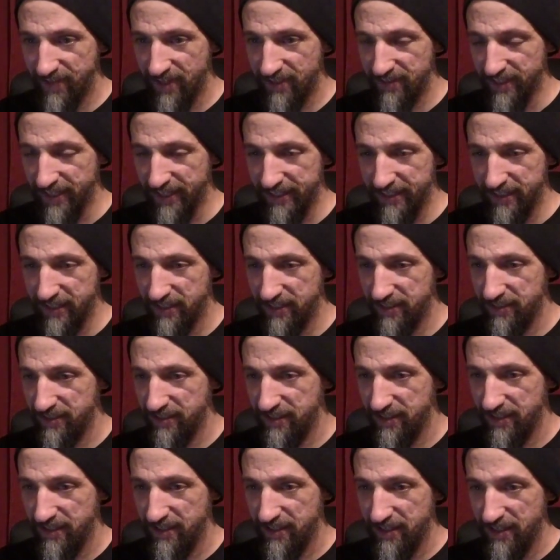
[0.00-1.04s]
Like,
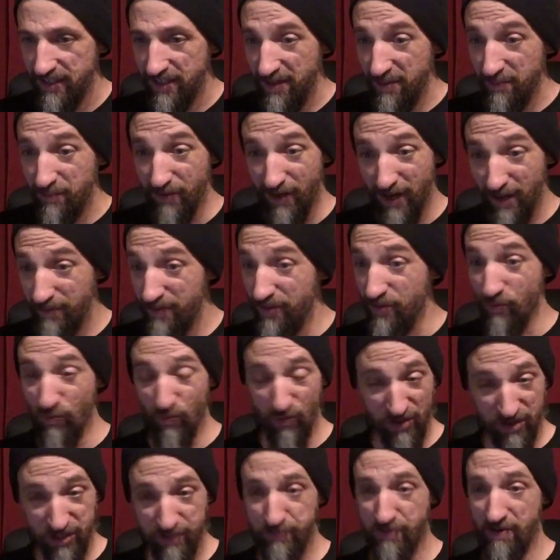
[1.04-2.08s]
probably the
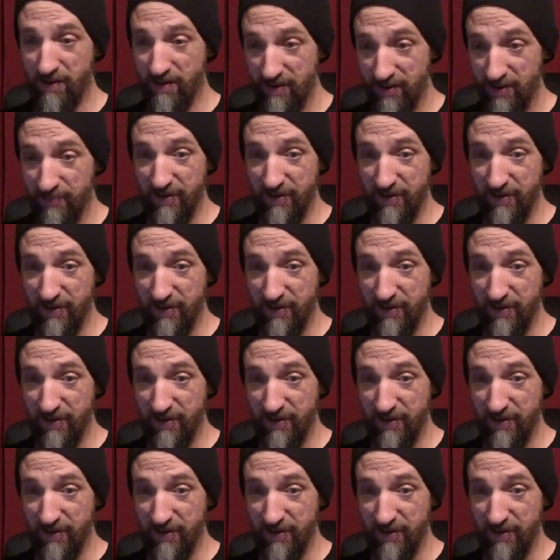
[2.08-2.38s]
worst part